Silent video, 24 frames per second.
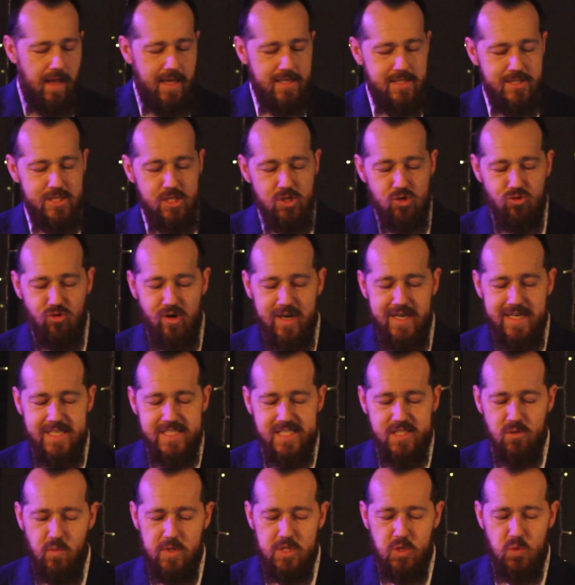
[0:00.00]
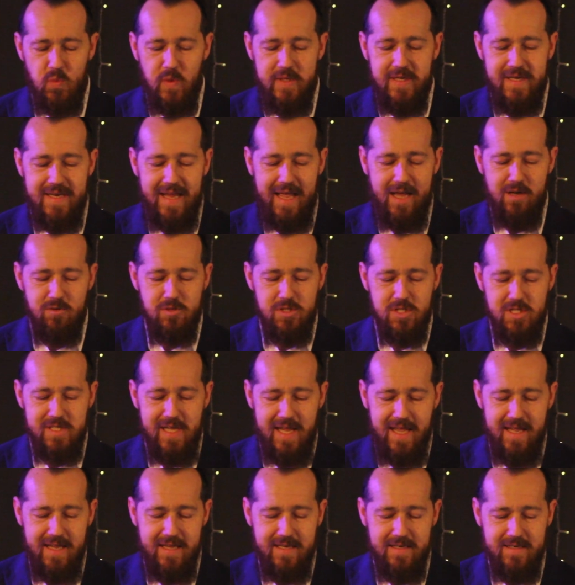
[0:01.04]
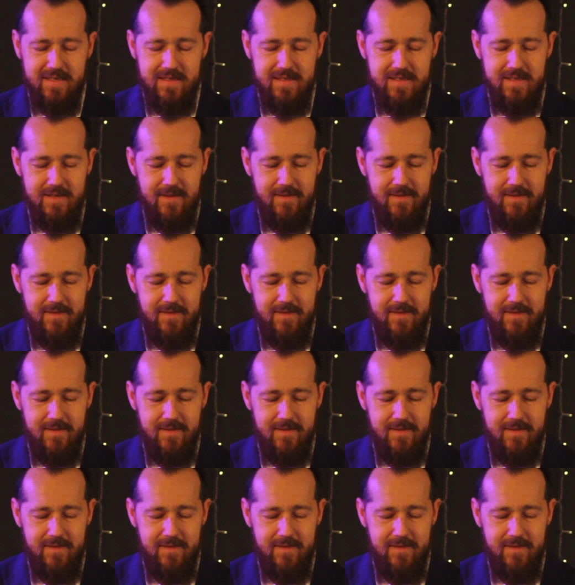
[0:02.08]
It's this grace in which we now stand.